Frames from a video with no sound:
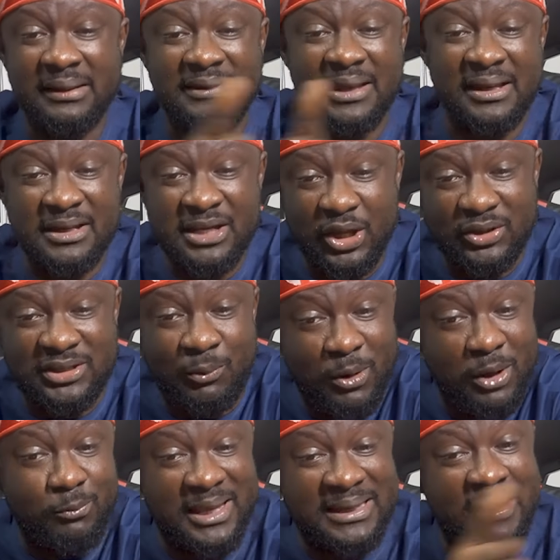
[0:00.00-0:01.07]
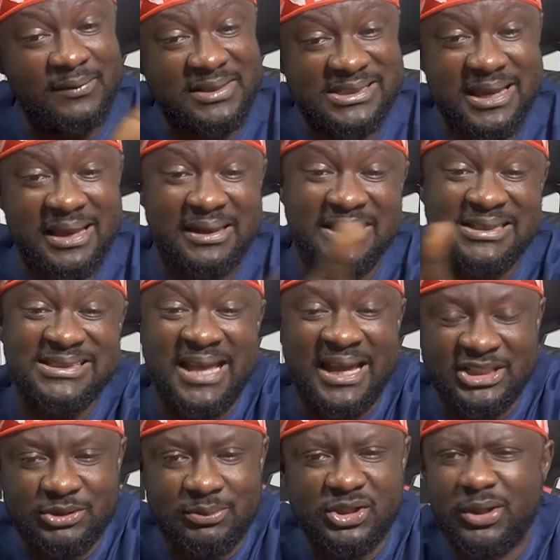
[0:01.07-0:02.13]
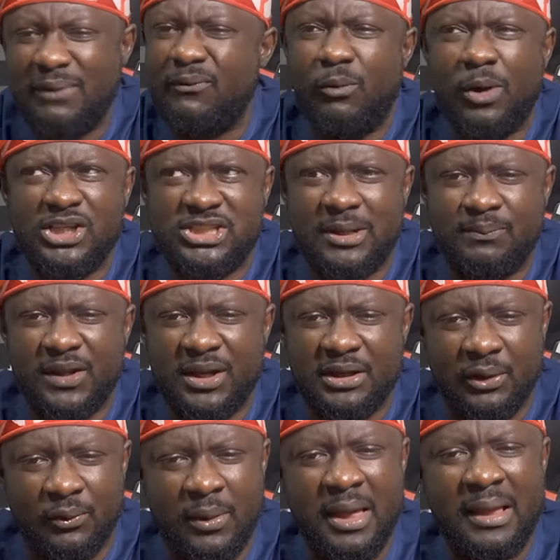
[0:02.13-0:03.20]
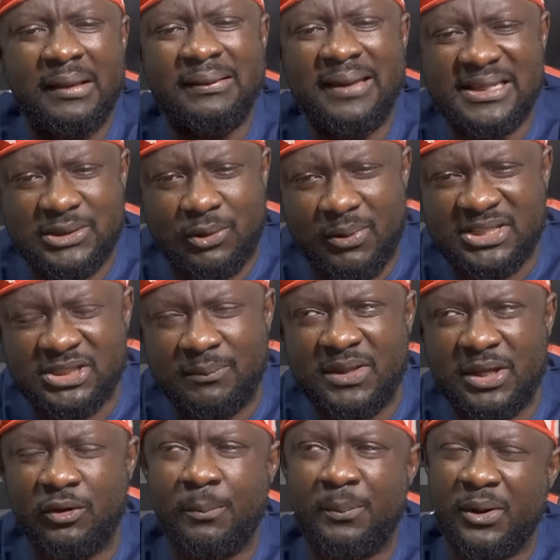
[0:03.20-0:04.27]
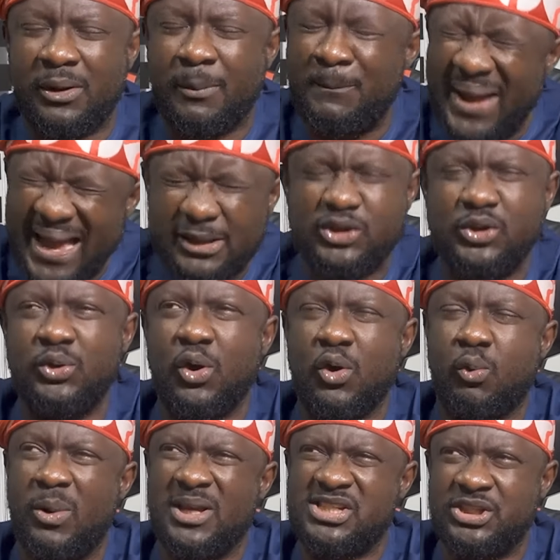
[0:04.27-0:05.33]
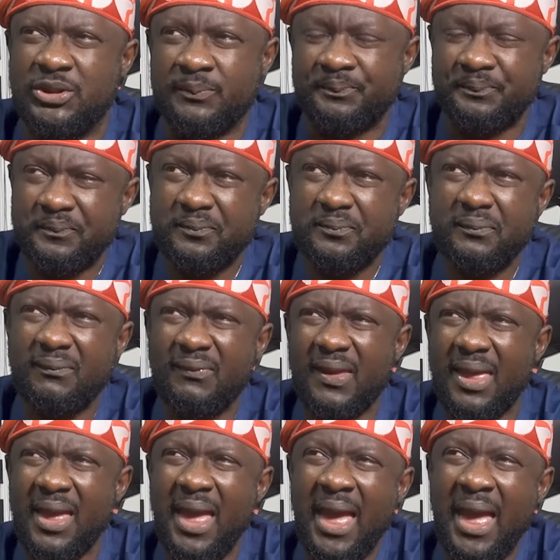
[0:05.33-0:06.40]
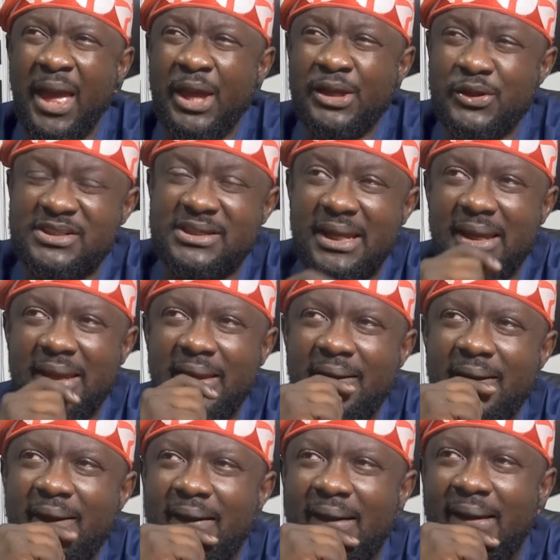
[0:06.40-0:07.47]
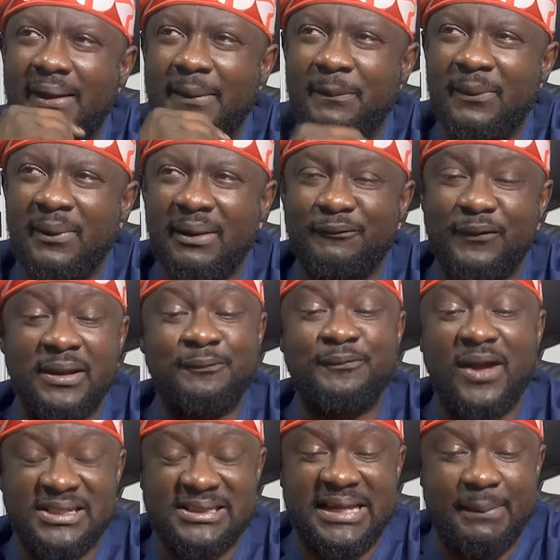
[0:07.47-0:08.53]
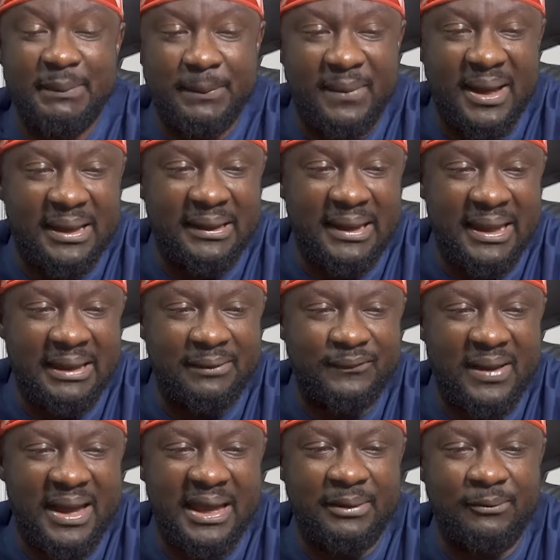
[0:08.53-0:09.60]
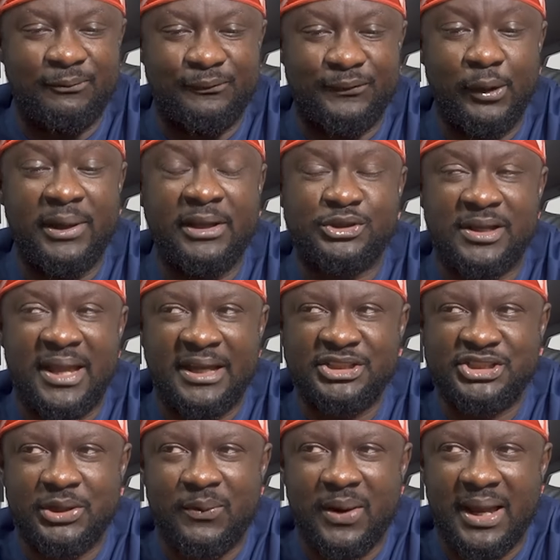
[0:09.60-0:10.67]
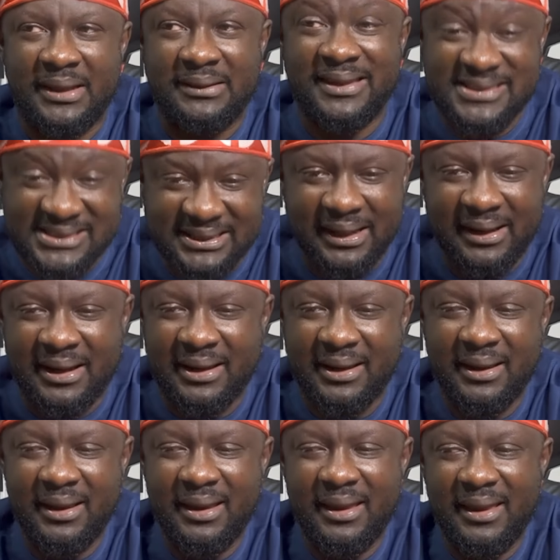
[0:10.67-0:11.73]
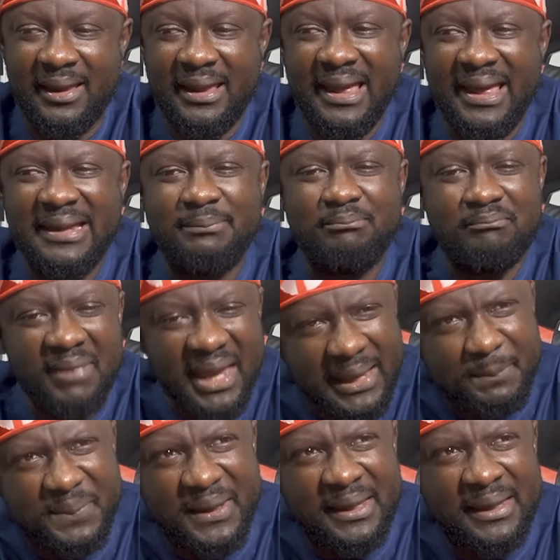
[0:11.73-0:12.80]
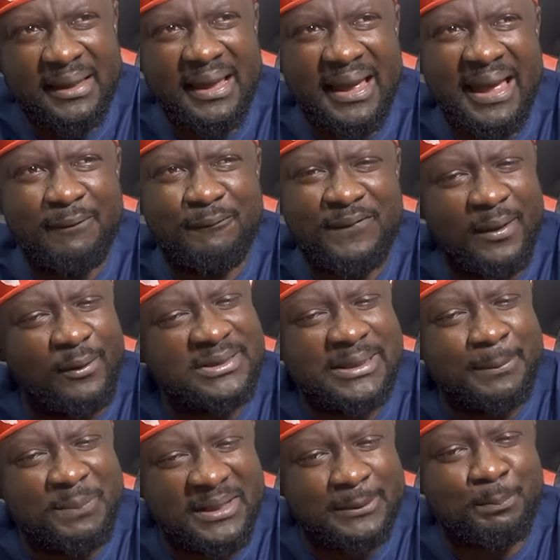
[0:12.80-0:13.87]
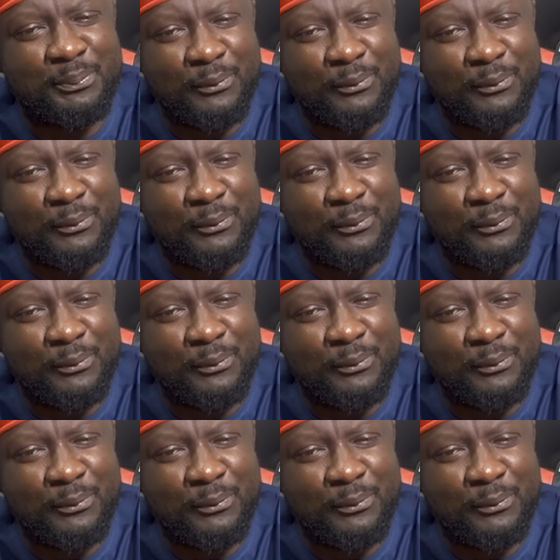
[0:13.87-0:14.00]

The new, the one we're now discarding is Nigerian. So if you want something new, let's create something new. But back to your question. You see, um, for the first time in my life, I flew into Nigeria this year, and maybe I felt a bit